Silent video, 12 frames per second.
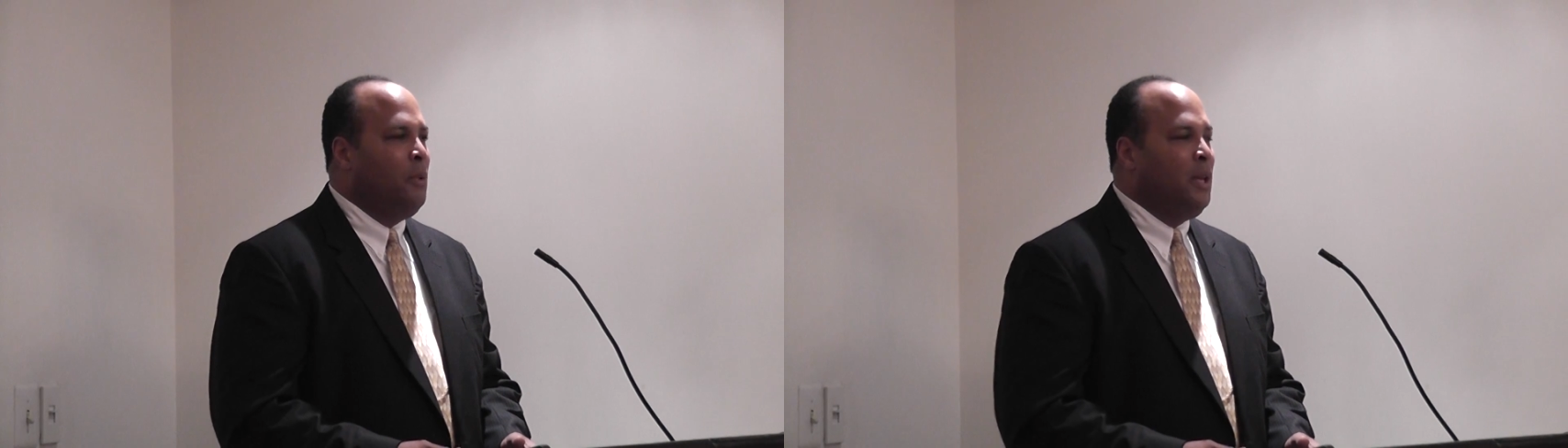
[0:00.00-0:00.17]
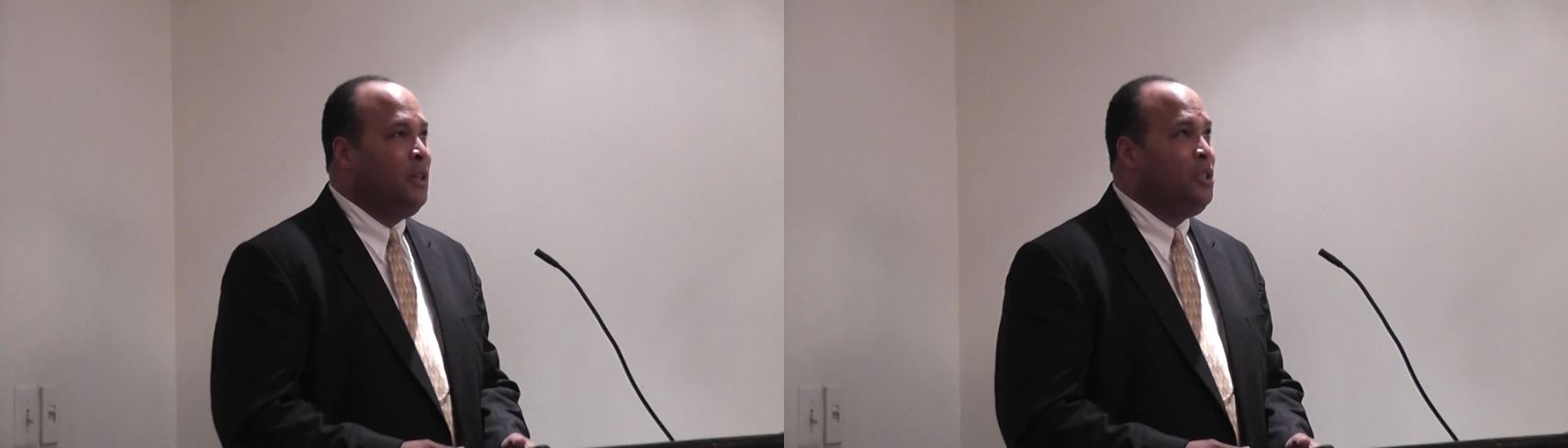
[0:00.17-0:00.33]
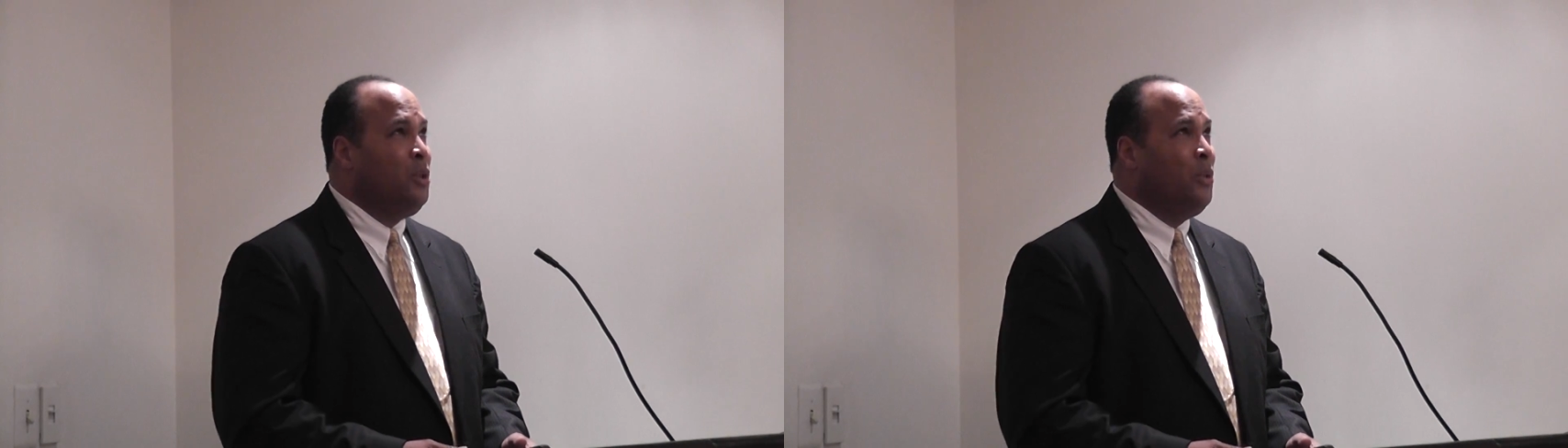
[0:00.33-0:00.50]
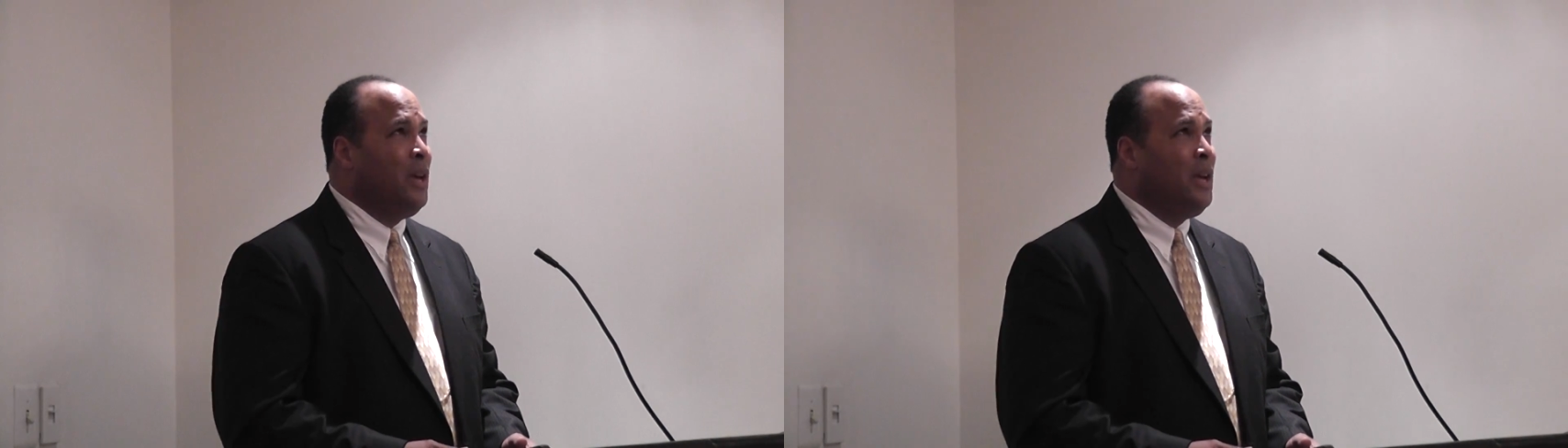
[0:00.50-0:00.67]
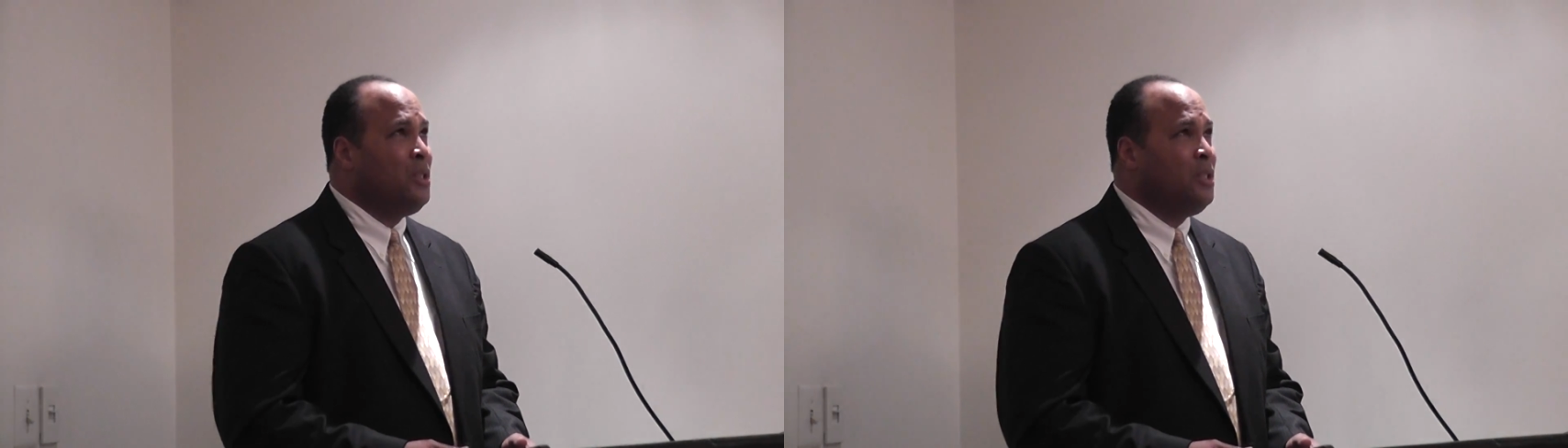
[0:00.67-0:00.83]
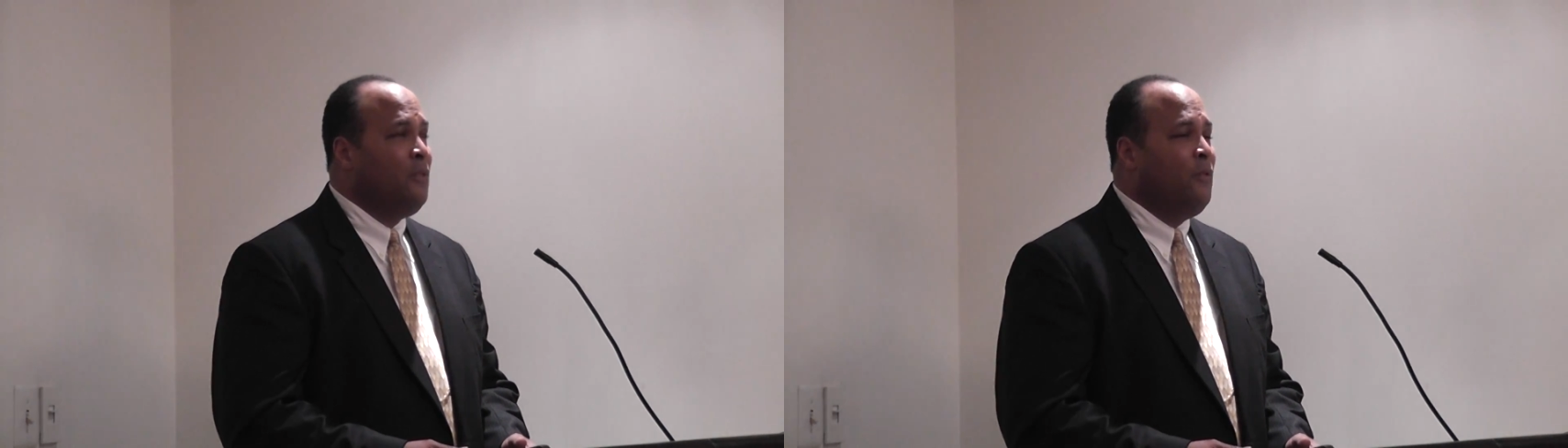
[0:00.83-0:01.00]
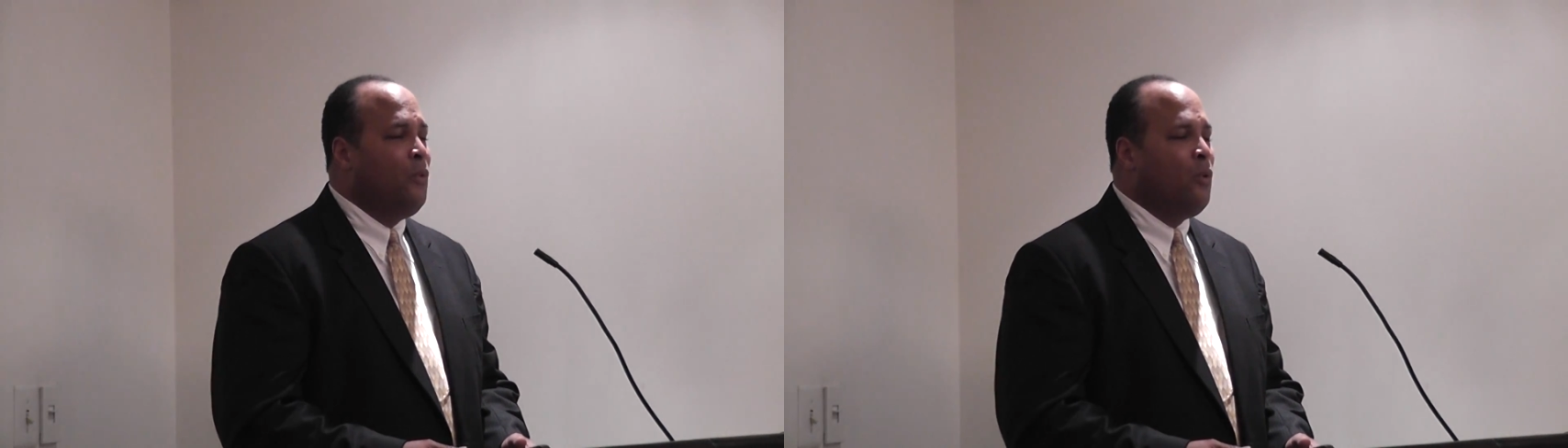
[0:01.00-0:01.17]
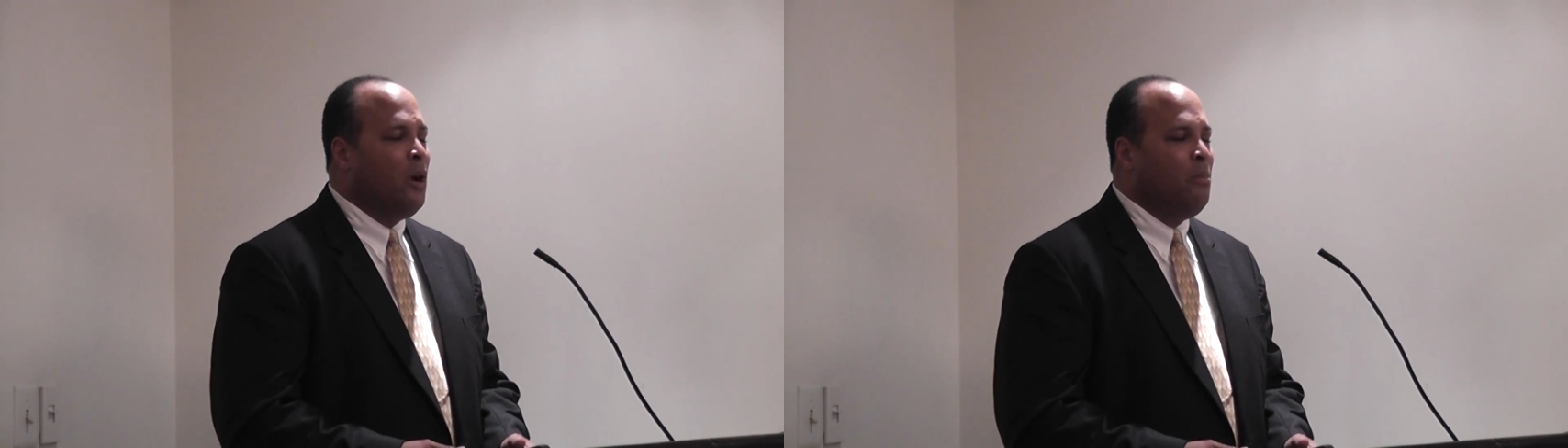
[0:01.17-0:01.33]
In 2004,